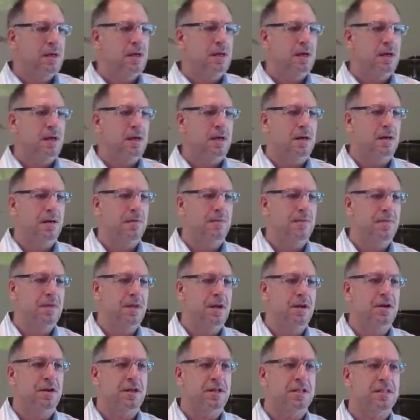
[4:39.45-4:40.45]
uh,
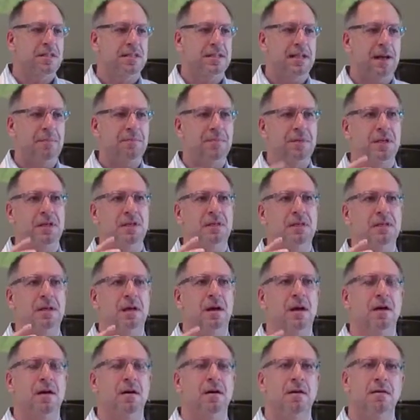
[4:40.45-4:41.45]
their acceptance
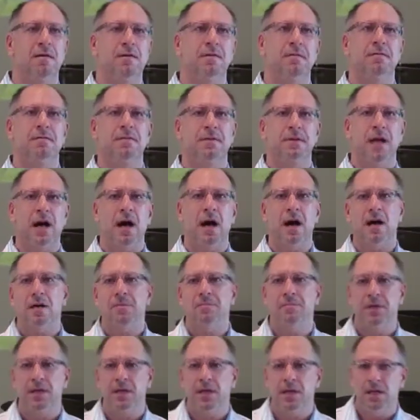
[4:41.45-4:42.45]
of
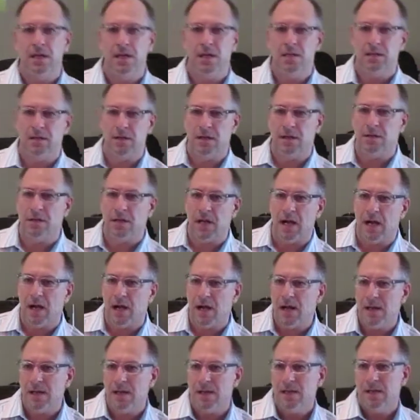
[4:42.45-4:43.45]
God being their
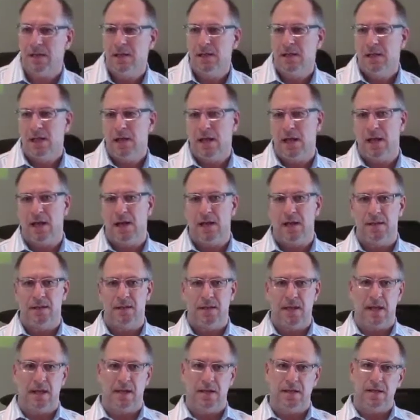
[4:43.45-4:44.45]
God, and
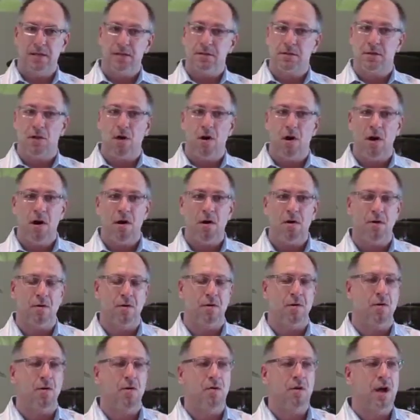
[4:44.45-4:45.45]
that his law
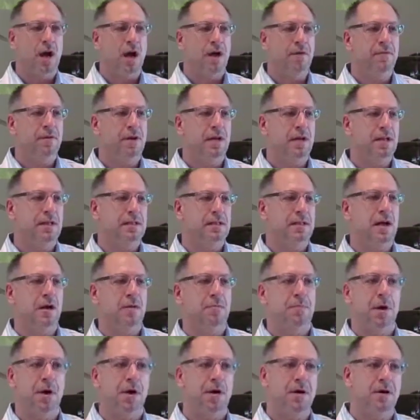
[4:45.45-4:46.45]
or old covenant is
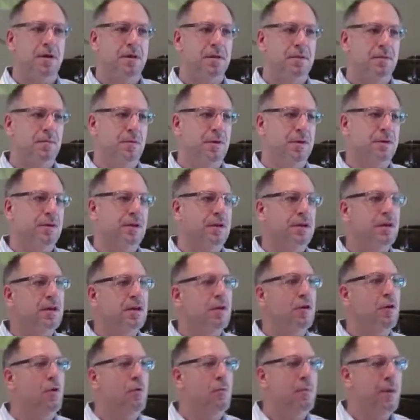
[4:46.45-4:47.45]
now part of what they're going
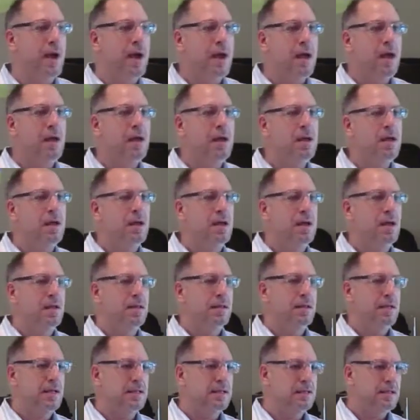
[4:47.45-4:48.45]
to obey,
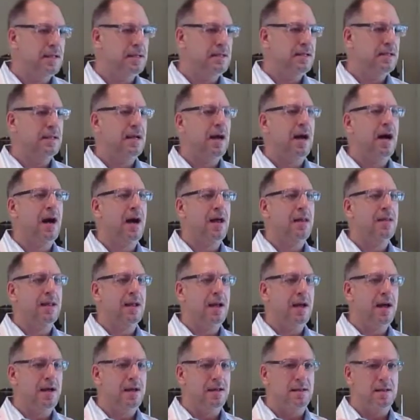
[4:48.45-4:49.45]
they said to God
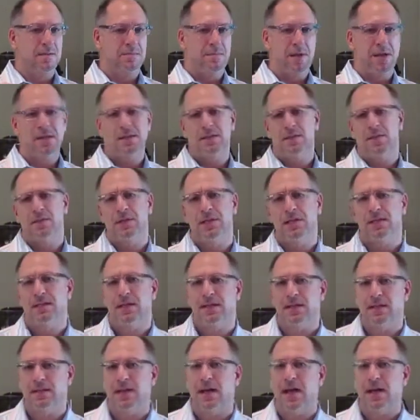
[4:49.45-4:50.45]
that basically what they
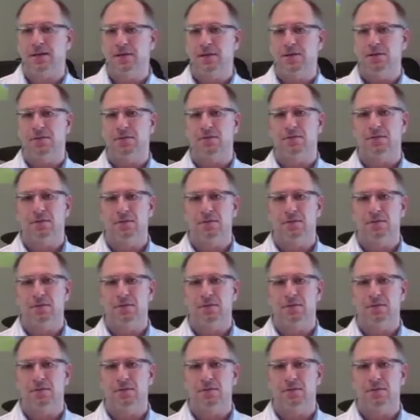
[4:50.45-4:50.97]
said is, I do.